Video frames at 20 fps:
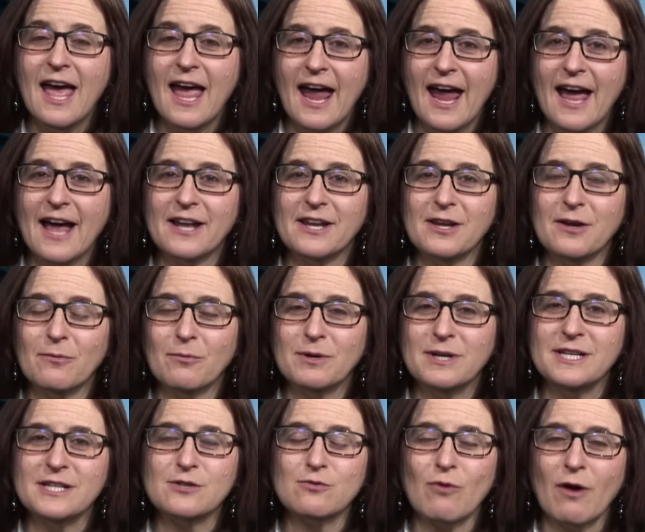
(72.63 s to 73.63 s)
and it
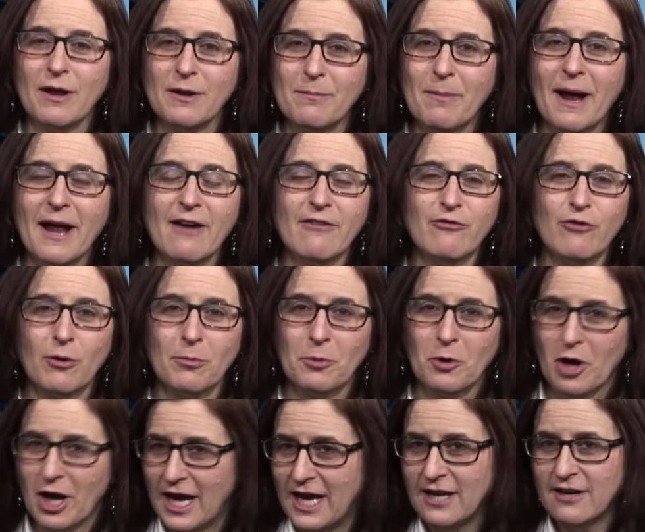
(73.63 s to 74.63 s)
was run by a
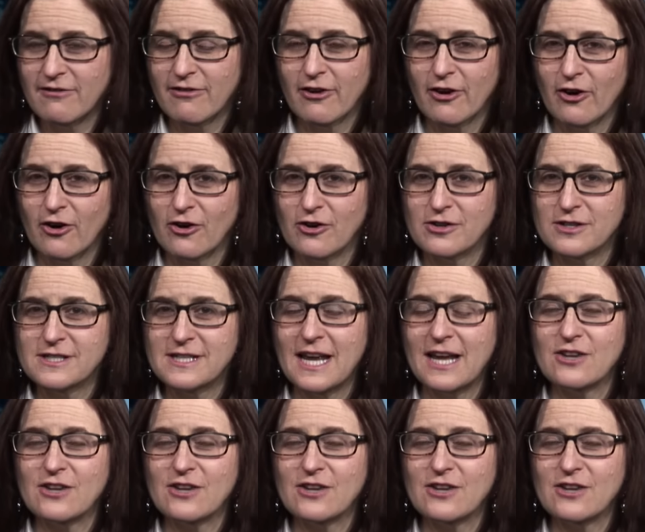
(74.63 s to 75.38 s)
former aide of hers,